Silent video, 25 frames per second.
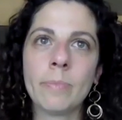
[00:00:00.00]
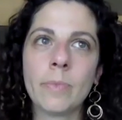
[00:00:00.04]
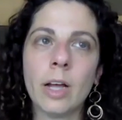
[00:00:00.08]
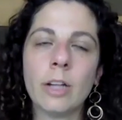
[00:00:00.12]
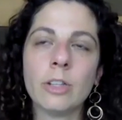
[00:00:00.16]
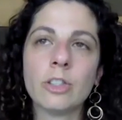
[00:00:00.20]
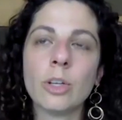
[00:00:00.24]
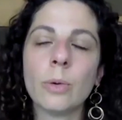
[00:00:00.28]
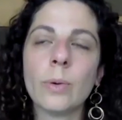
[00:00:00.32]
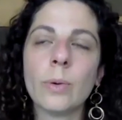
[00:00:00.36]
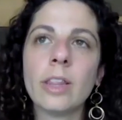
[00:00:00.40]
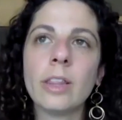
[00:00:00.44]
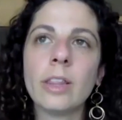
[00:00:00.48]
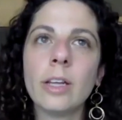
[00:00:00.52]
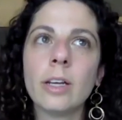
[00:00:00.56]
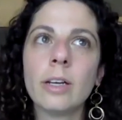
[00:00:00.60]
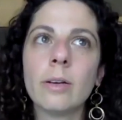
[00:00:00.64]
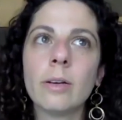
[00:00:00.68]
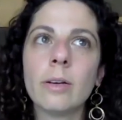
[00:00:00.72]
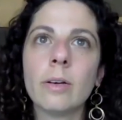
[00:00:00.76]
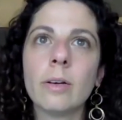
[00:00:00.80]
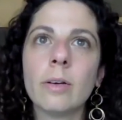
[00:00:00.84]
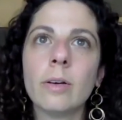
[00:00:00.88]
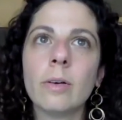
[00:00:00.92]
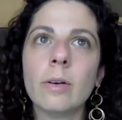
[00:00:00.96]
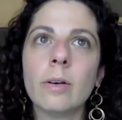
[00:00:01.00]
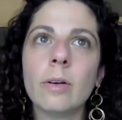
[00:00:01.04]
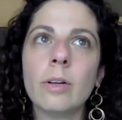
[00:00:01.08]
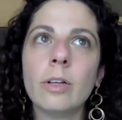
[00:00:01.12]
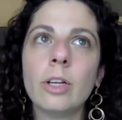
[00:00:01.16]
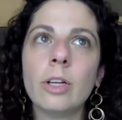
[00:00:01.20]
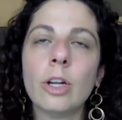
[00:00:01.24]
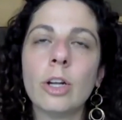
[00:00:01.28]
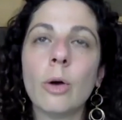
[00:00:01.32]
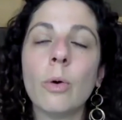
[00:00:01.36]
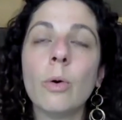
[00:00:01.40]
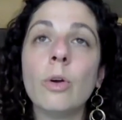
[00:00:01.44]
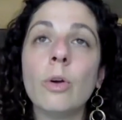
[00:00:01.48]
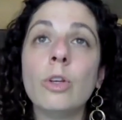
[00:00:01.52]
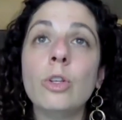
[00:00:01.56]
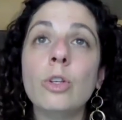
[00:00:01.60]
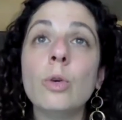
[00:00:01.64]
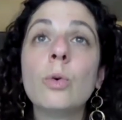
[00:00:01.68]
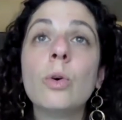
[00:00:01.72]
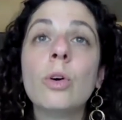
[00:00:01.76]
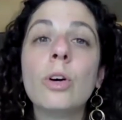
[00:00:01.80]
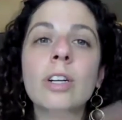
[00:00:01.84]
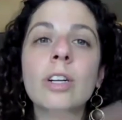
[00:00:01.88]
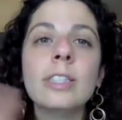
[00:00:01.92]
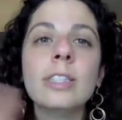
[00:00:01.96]
And so I think, you know, you
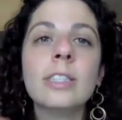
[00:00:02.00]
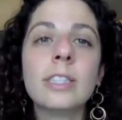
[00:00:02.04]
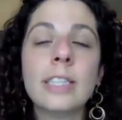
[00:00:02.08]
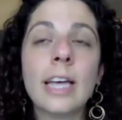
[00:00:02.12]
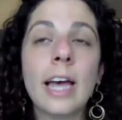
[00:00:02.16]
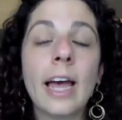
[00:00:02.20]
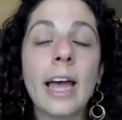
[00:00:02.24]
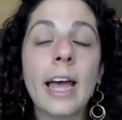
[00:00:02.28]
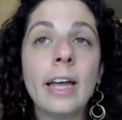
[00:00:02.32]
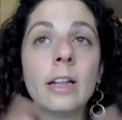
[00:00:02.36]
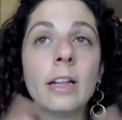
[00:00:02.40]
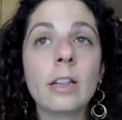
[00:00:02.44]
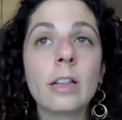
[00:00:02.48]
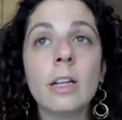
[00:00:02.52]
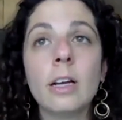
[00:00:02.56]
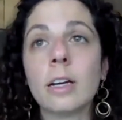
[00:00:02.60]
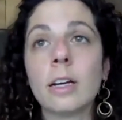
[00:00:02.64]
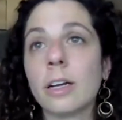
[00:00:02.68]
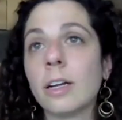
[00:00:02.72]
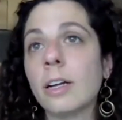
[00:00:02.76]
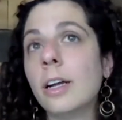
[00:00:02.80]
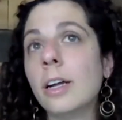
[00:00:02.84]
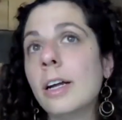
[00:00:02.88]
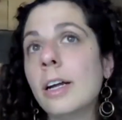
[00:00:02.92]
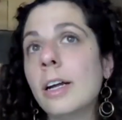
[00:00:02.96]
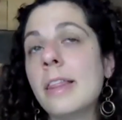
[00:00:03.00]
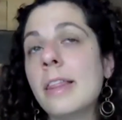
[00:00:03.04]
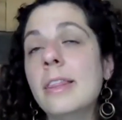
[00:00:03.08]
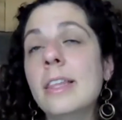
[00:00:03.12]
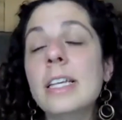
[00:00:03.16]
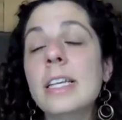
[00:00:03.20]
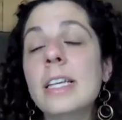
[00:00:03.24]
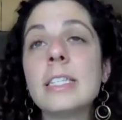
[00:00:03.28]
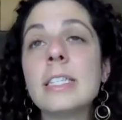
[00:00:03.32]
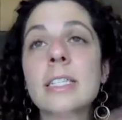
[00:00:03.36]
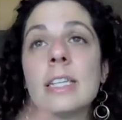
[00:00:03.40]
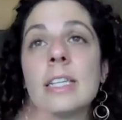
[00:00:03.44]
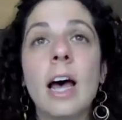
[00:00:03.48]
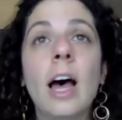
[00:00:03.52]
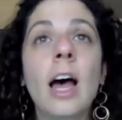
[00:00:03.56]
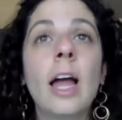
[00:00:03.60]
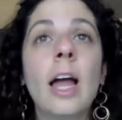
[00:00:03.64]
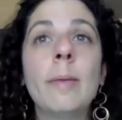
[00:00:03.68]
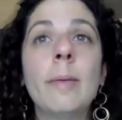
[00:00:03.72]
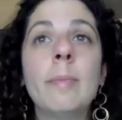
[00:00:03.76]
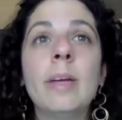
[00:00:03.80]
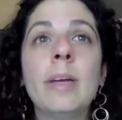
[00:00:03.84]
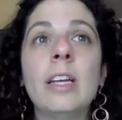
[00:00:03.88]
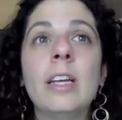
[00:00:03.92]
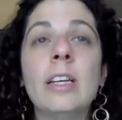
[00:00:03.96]
could say, look, this
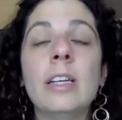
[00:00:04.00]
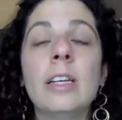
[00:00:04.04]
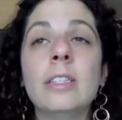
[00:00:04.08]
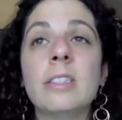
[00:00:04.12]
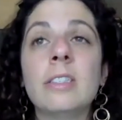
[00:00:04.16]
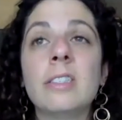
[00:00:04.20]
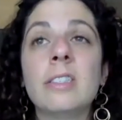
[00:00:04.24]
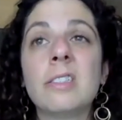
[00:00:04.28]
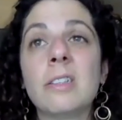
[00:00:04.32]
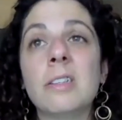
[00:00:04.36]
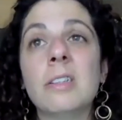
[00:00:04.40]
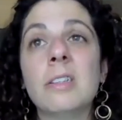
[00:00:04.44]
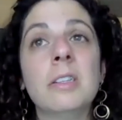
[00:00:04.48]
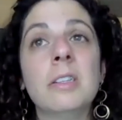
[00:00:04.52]
time is